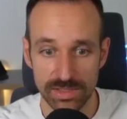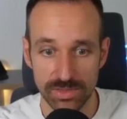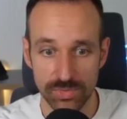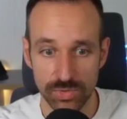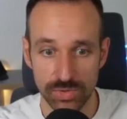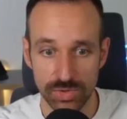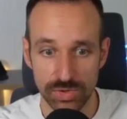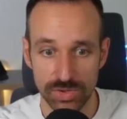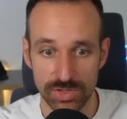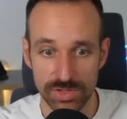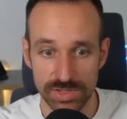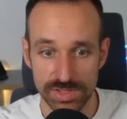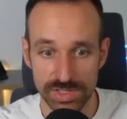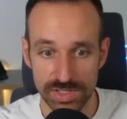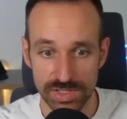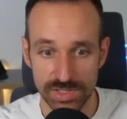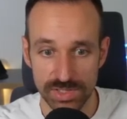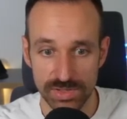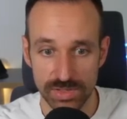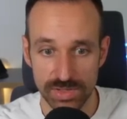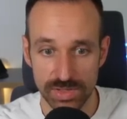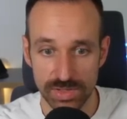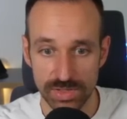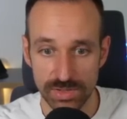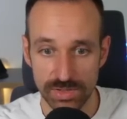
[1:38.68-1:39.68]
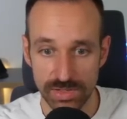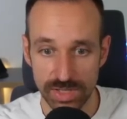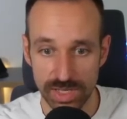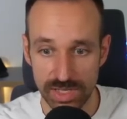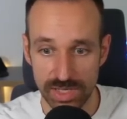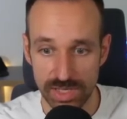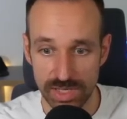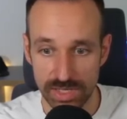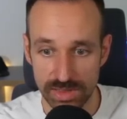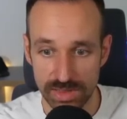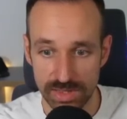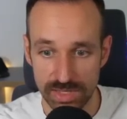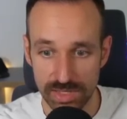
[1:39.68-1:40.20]
for cursor. Okay,
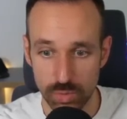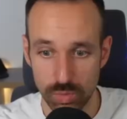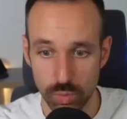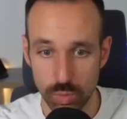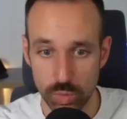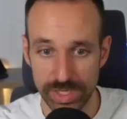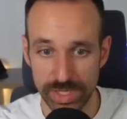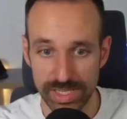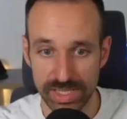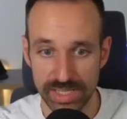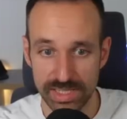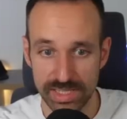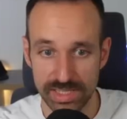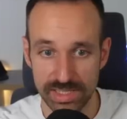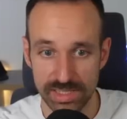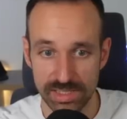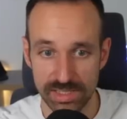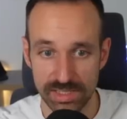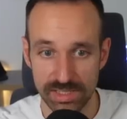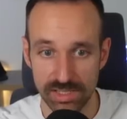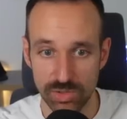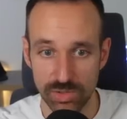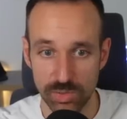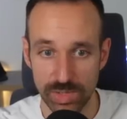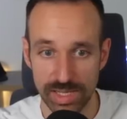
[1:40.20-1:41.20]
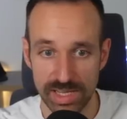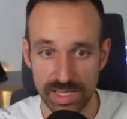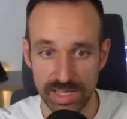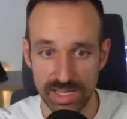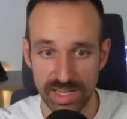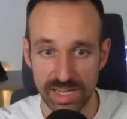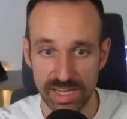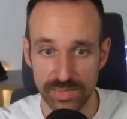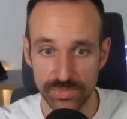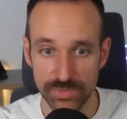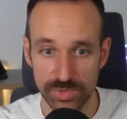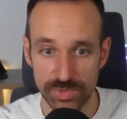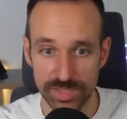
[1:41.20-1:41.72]
I think we can go ahead.
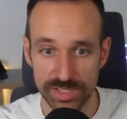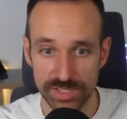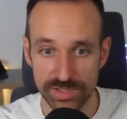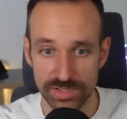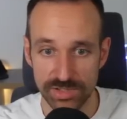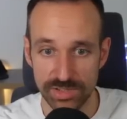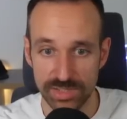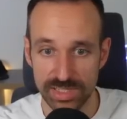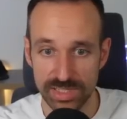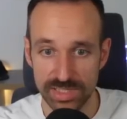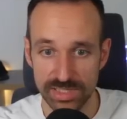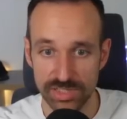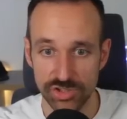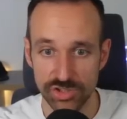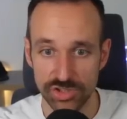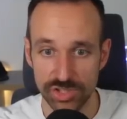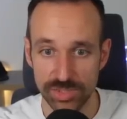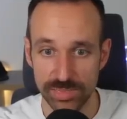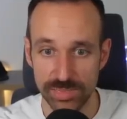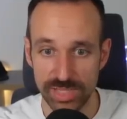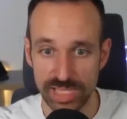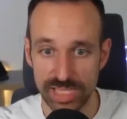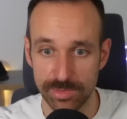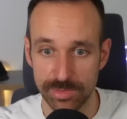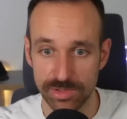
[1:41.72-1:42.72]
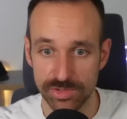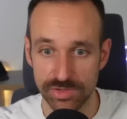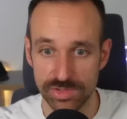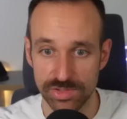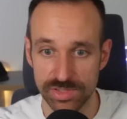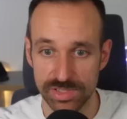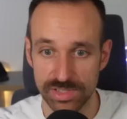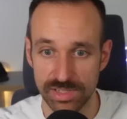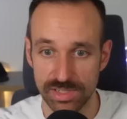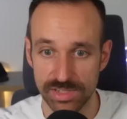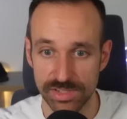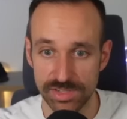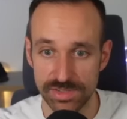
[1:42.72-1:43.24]
After installing, you should be able to
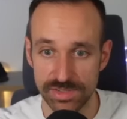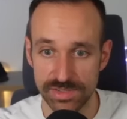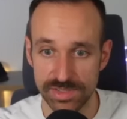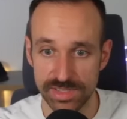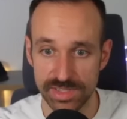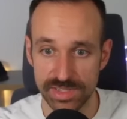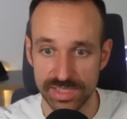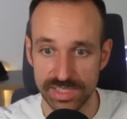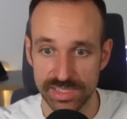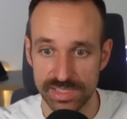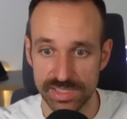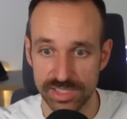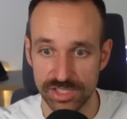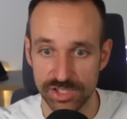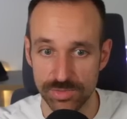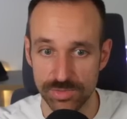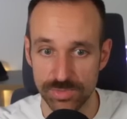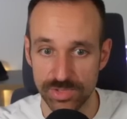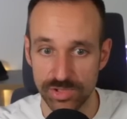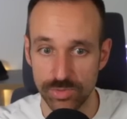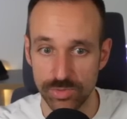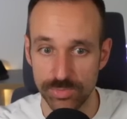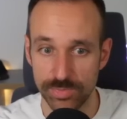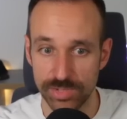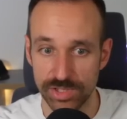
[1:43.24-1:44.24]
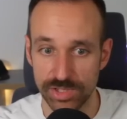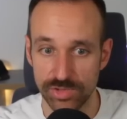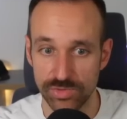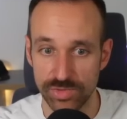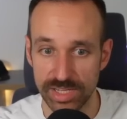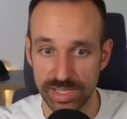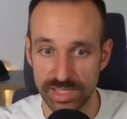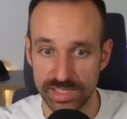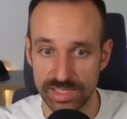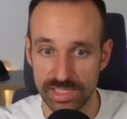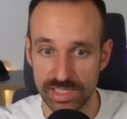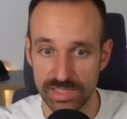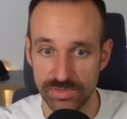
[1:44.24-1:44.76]
start using the extension by opening your React
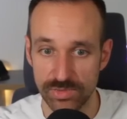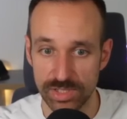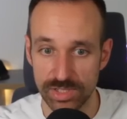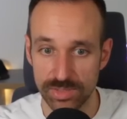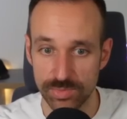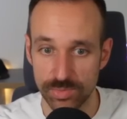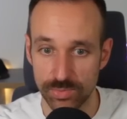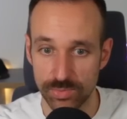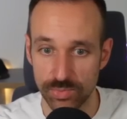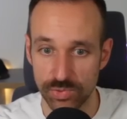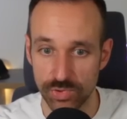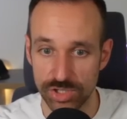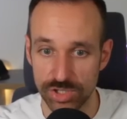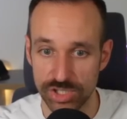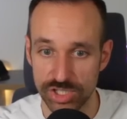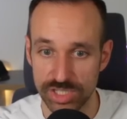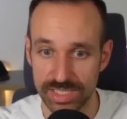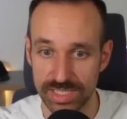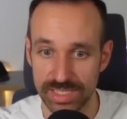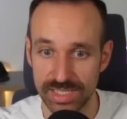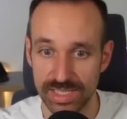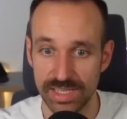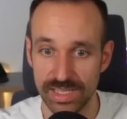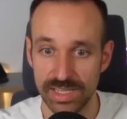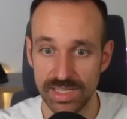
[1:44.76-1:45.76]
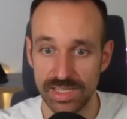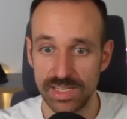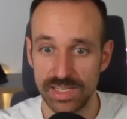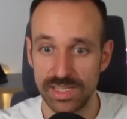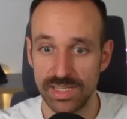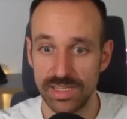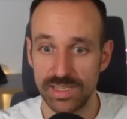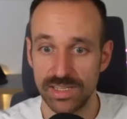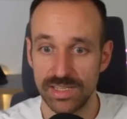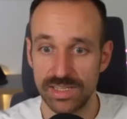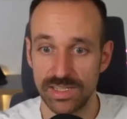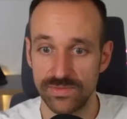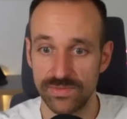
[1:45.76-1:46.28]
Native Expo project
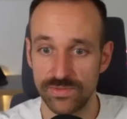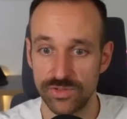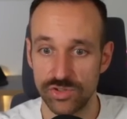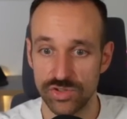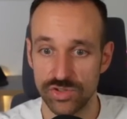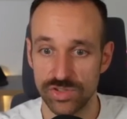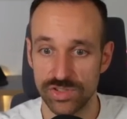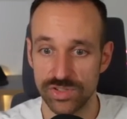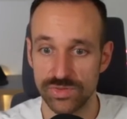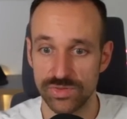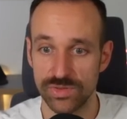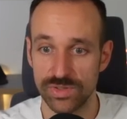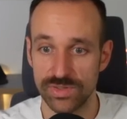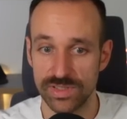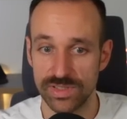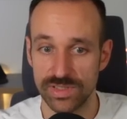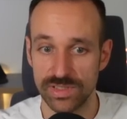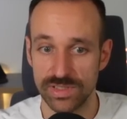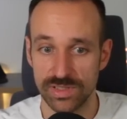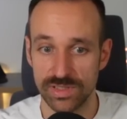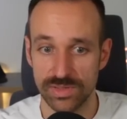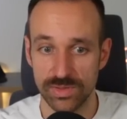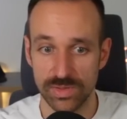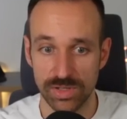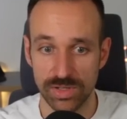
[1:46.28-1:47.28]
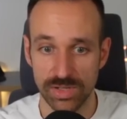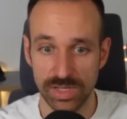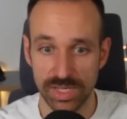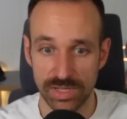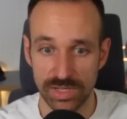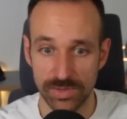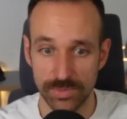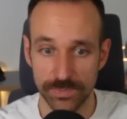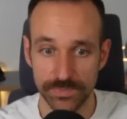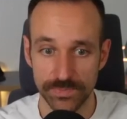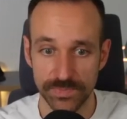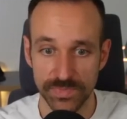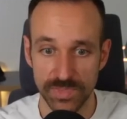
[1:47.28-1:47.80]
in Visual Studio. Okay,
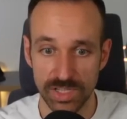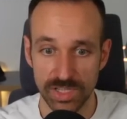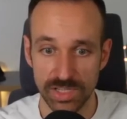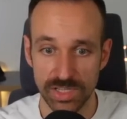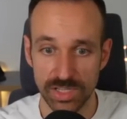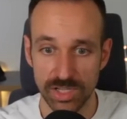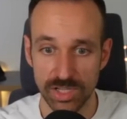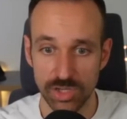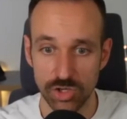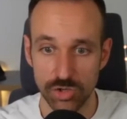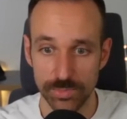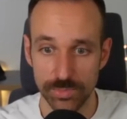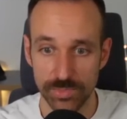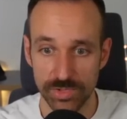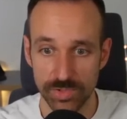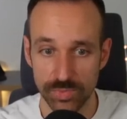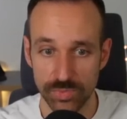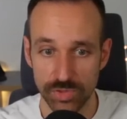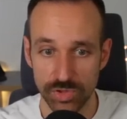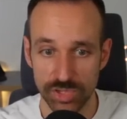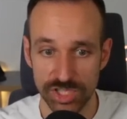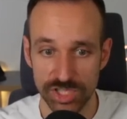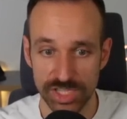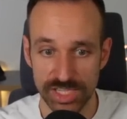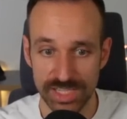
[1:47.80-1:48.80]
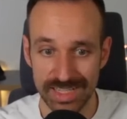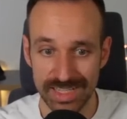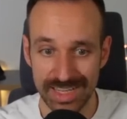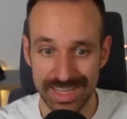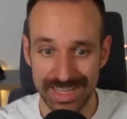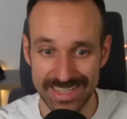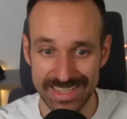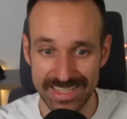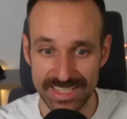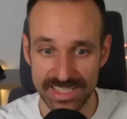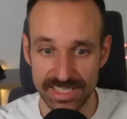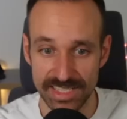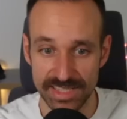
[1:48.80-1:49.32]
uh, open your project. I
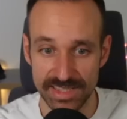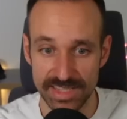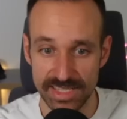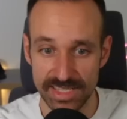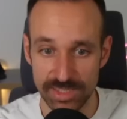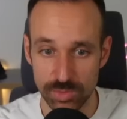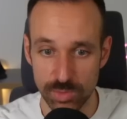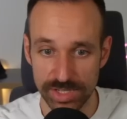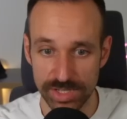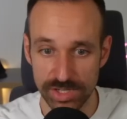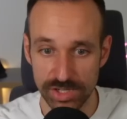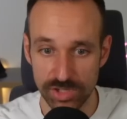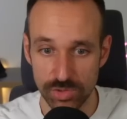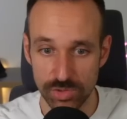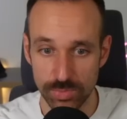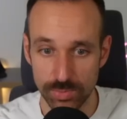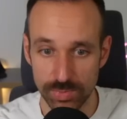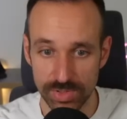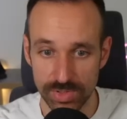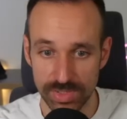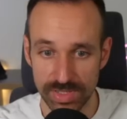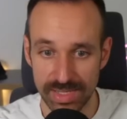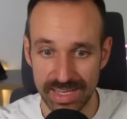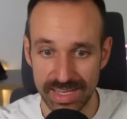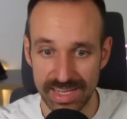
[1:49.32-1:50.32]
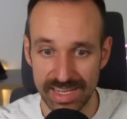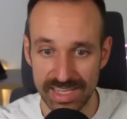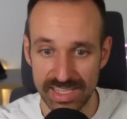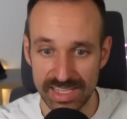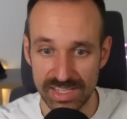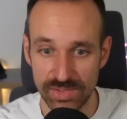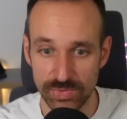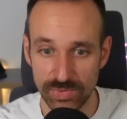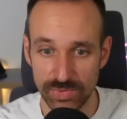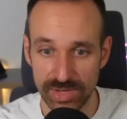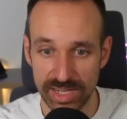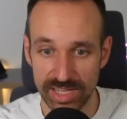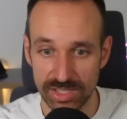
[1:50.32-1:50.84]
did this. When you open any
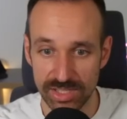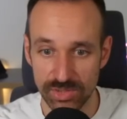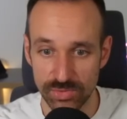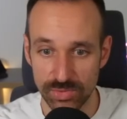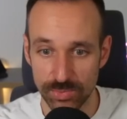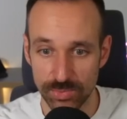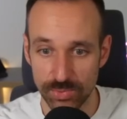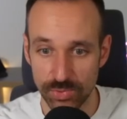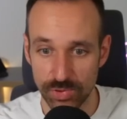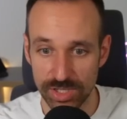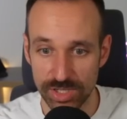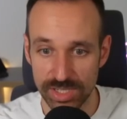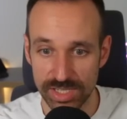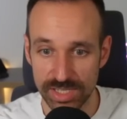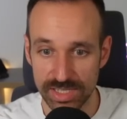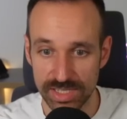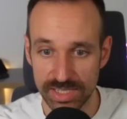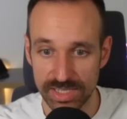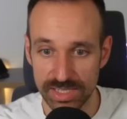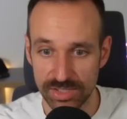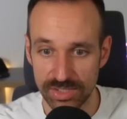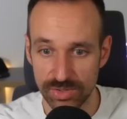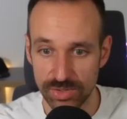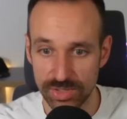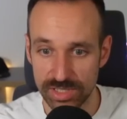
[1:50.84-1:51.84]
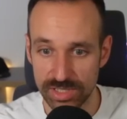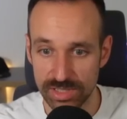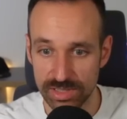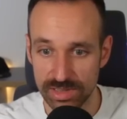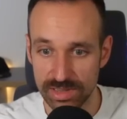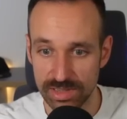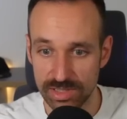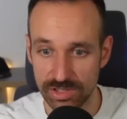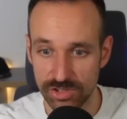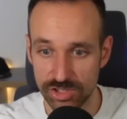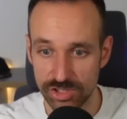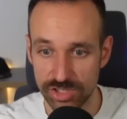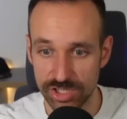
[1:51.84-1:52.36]
file of your project, you can
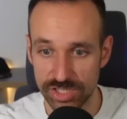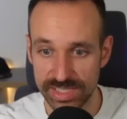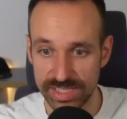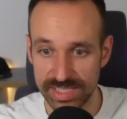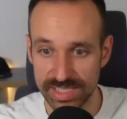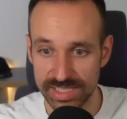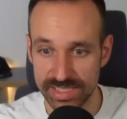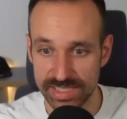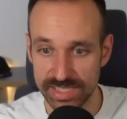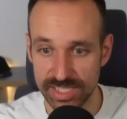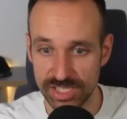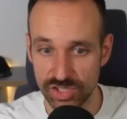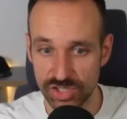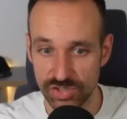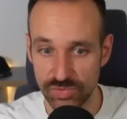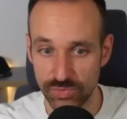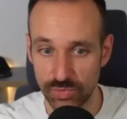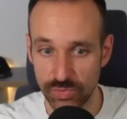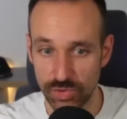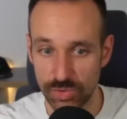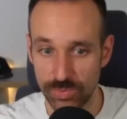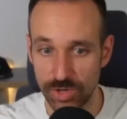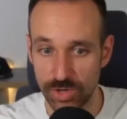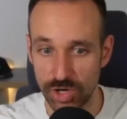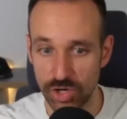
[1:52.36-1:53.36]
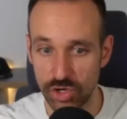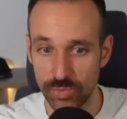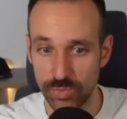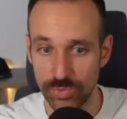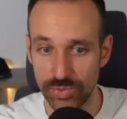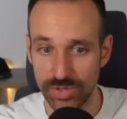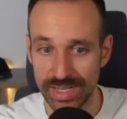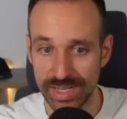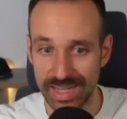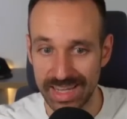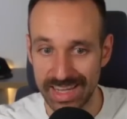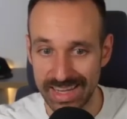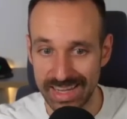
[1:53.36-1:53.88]
launch the extension from
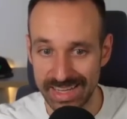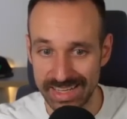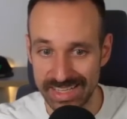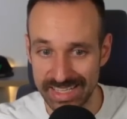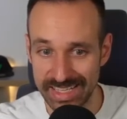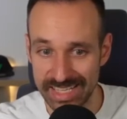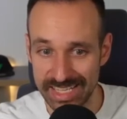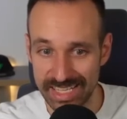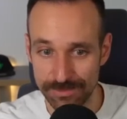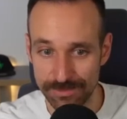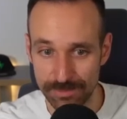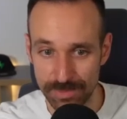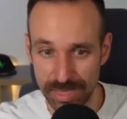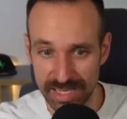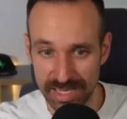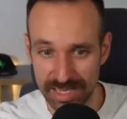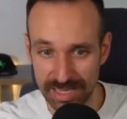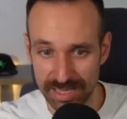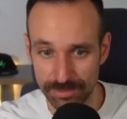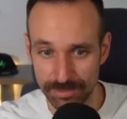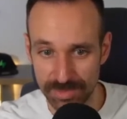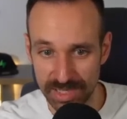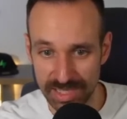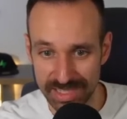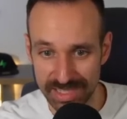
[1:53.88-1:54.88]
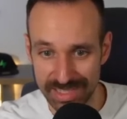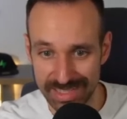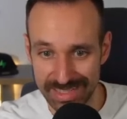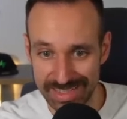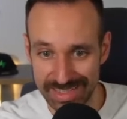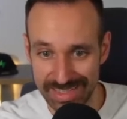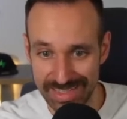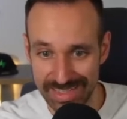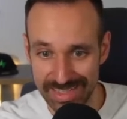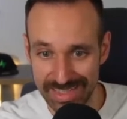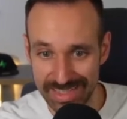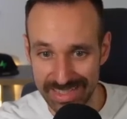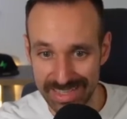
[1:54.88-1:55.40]
Open IDE panel button
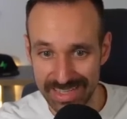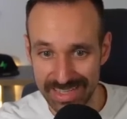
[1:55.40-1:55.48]
in